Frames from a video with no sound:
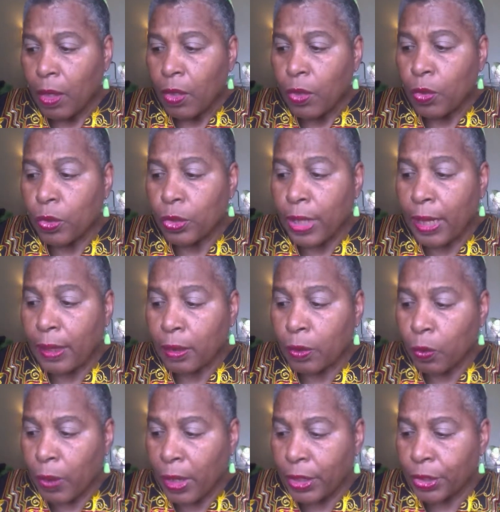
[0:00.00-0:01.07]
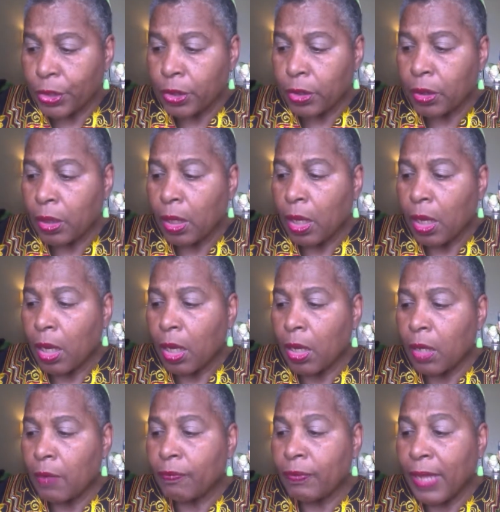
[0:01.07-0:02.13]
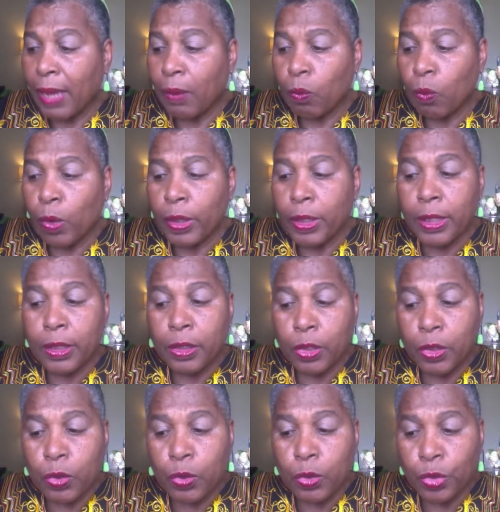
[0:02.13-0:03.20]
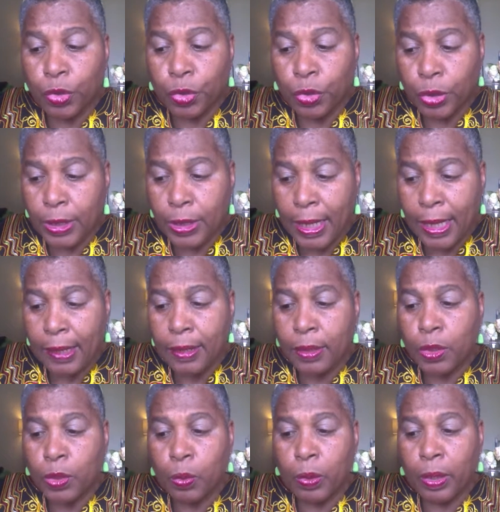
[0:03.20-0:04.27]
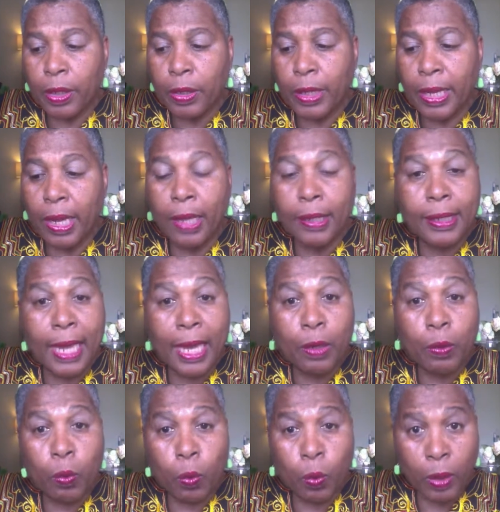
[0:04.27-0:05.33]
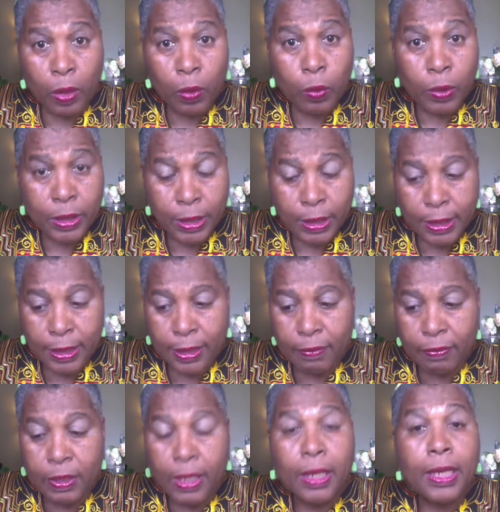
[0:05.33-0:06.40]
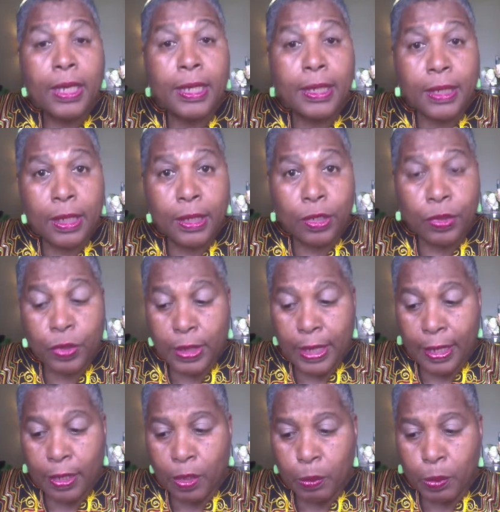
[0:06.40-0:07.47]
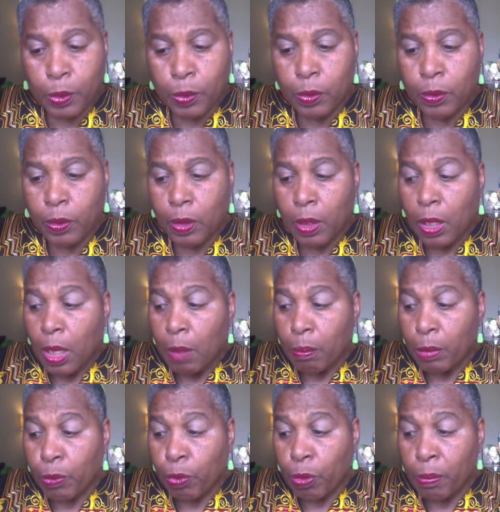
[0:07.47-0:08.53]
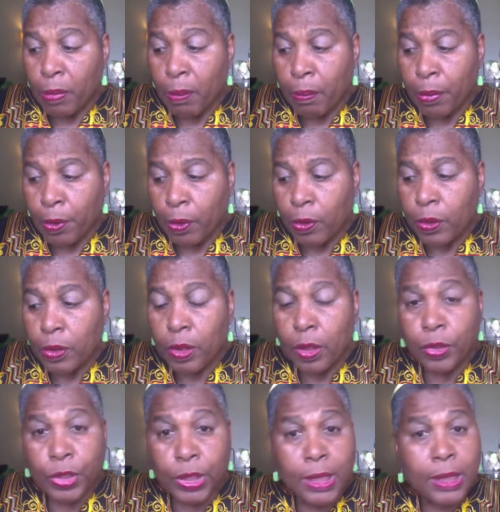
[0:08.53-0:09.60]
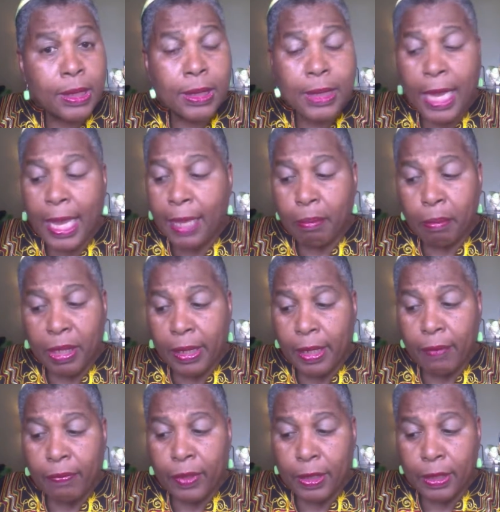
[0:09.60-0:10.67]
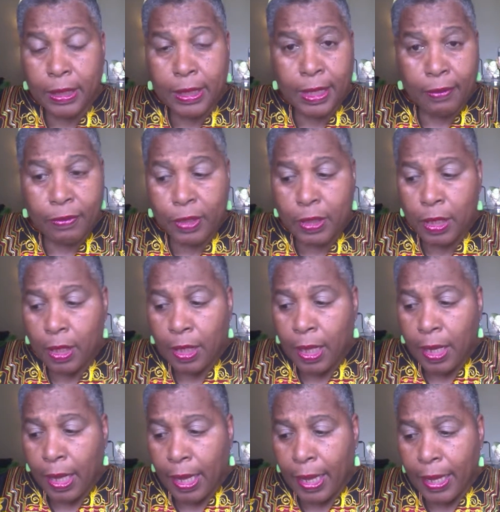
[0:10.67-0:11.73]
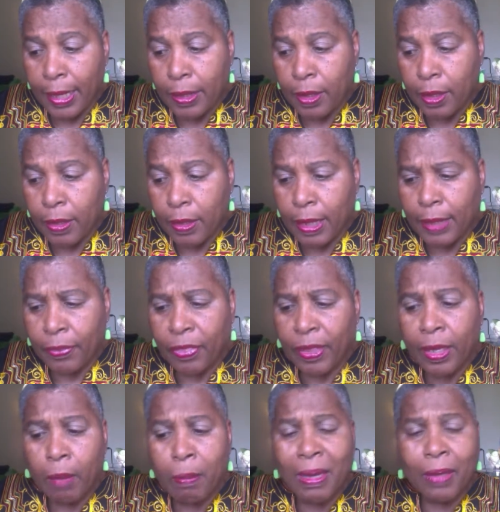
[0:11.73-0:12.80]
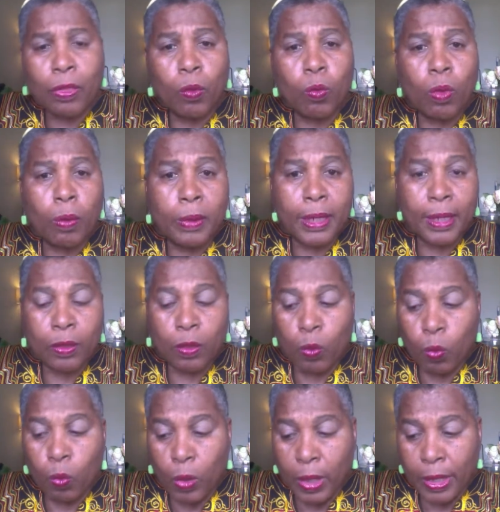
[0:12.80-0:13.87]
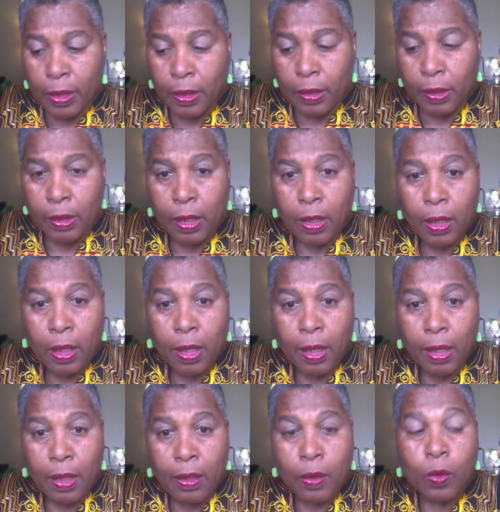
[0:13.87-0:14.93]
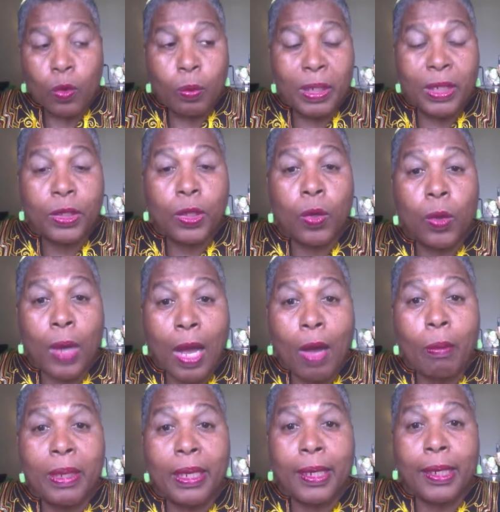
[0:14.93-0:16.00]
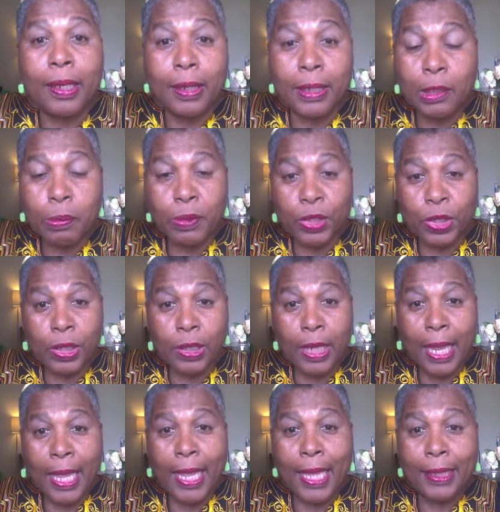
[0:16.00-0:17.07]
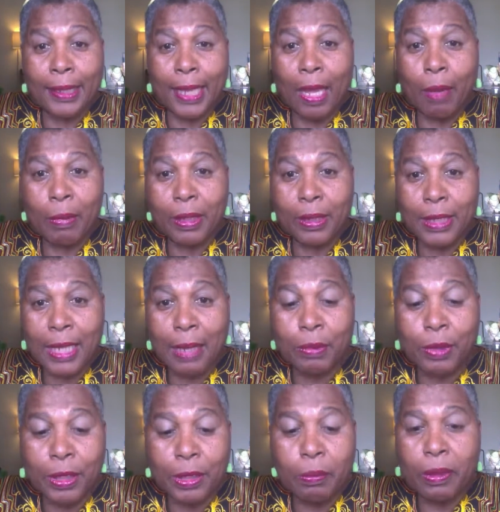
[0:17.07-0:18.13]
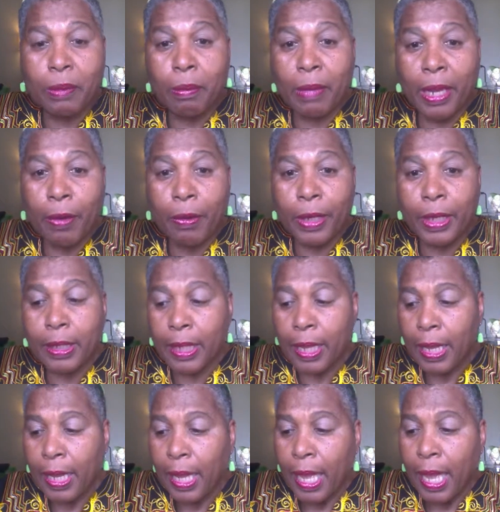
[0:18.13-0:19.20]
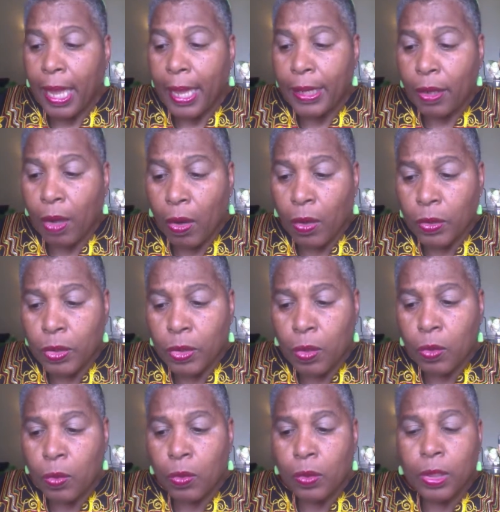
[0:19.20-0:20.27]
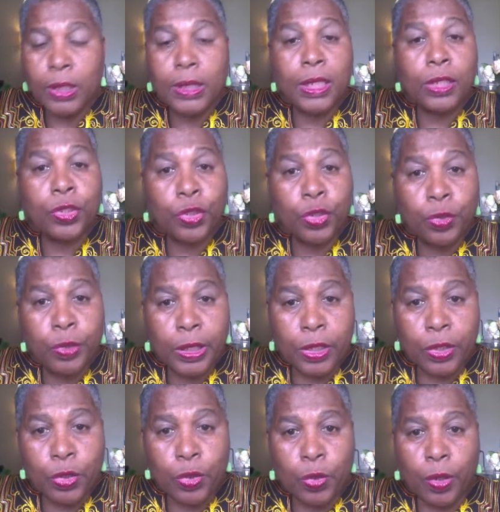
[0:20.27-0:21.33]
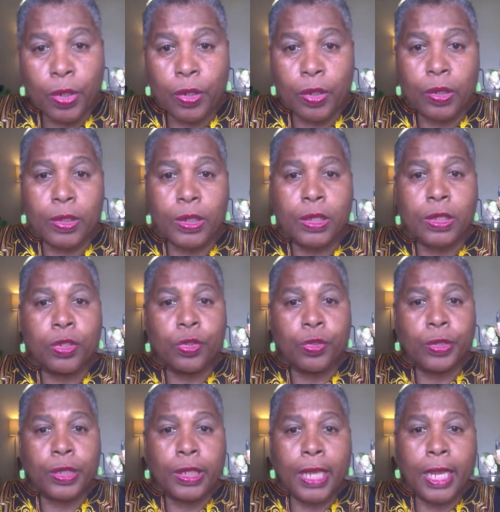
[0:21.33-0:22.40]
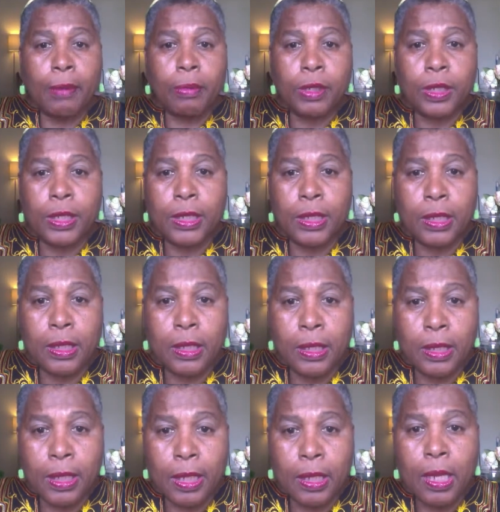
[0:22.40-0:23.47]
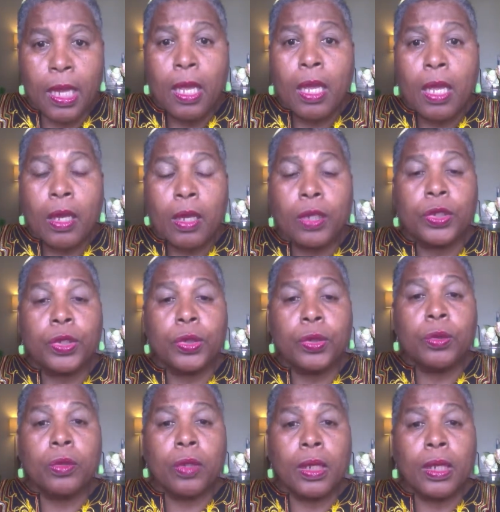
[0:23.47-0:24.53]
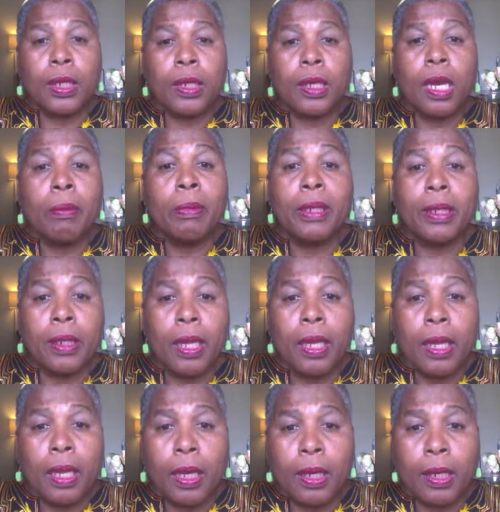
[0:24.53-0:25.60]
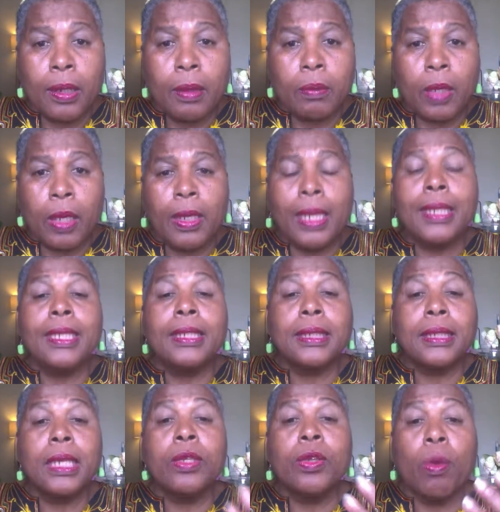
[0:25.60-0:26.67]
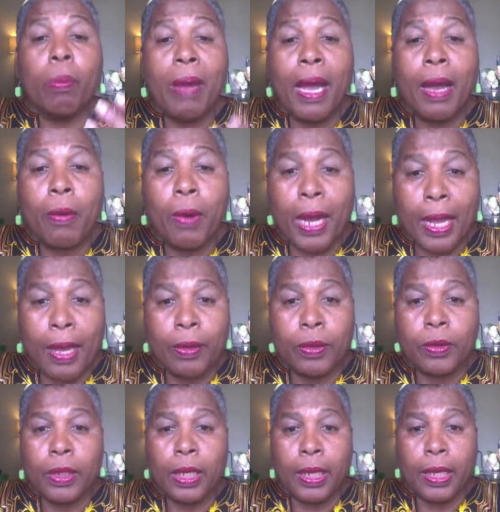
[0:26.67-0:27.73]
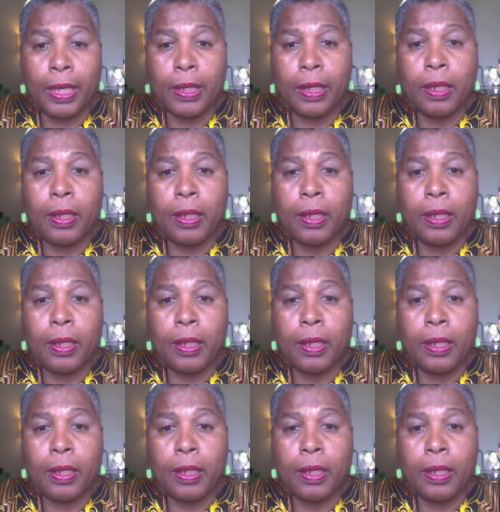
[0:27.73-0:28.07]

Your declaration of not wanting to use your talents where they are not well received is understandable. But remember, Jesus had many of these gifts. And think about the woman at the well, whom he told how many husbands she'd had and how many times she'd been married. And also the centurion's daughter. The centurion came to Jesus and said, could you come and at least send your power out and